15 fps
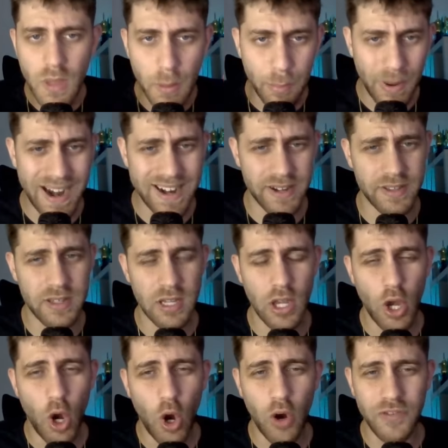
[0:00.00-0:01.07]
part
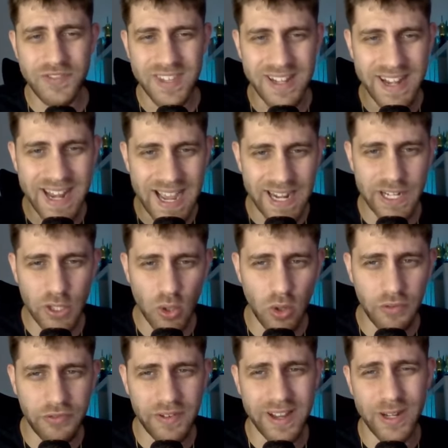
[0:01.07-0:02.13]
of the
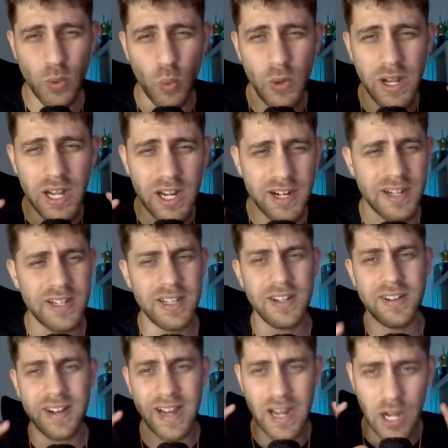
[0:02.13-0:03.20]
Najdorf and we learn
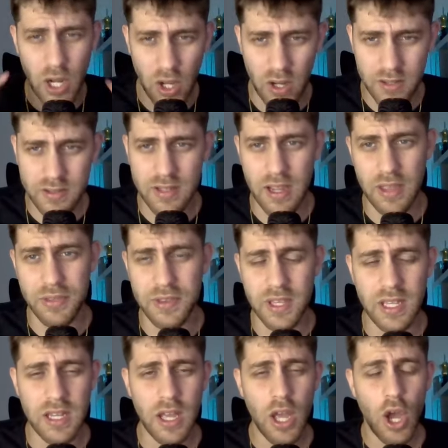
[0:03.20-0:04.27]
here a lot I
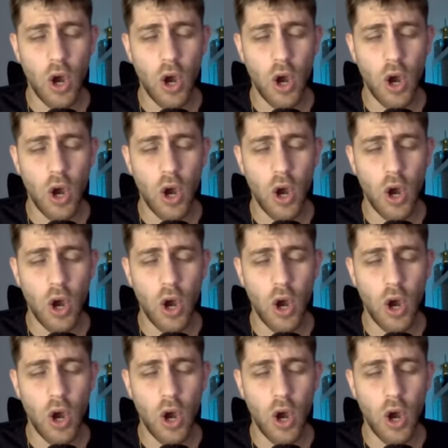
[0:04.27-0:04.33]
think